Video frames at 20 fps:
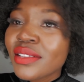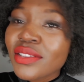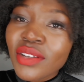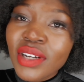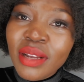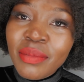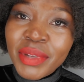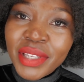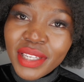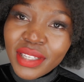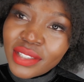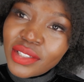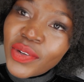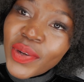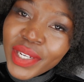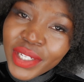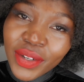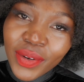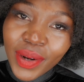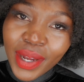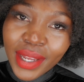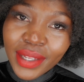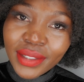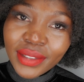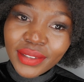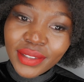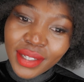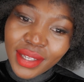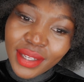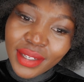so let me just go and cry
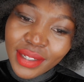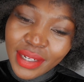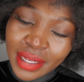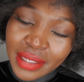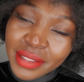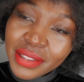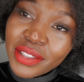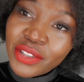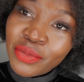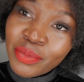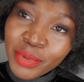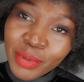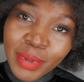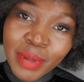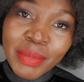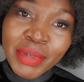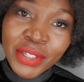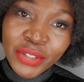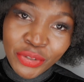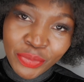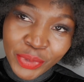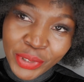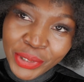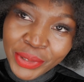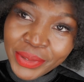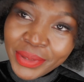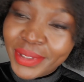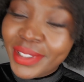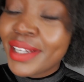and I'll see you probably tomorrow.